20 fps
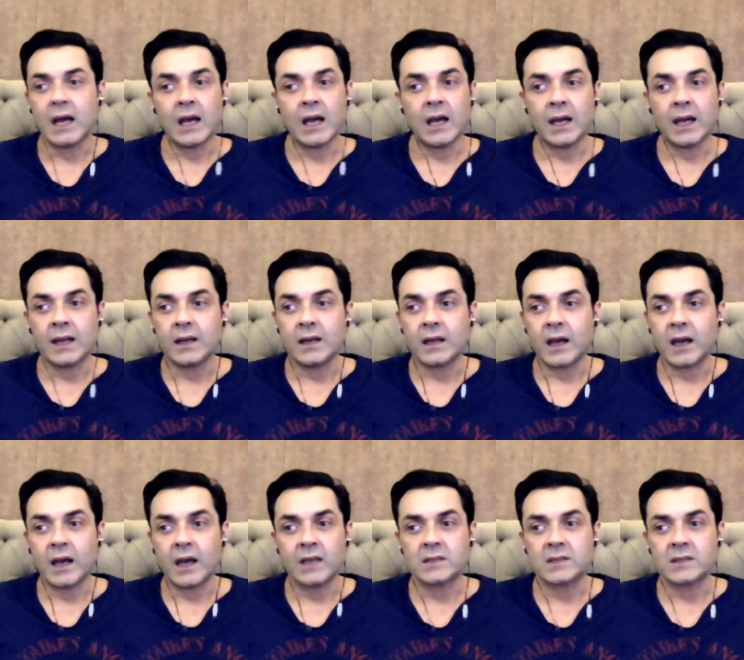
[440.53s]
And
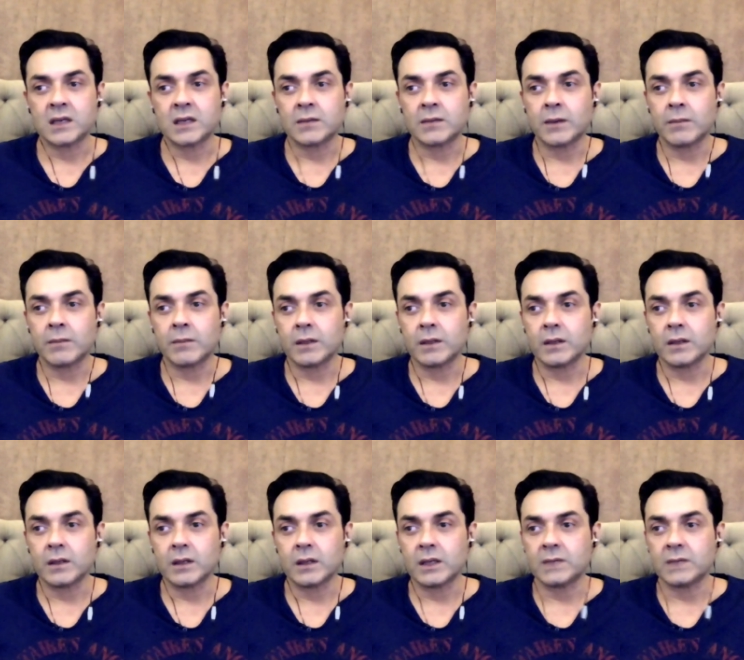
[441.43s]
I still
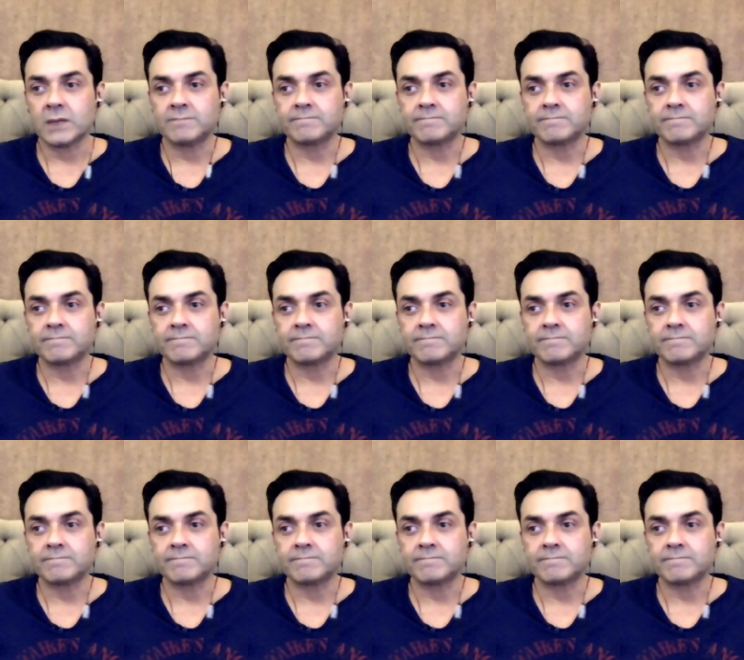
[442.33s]
remember,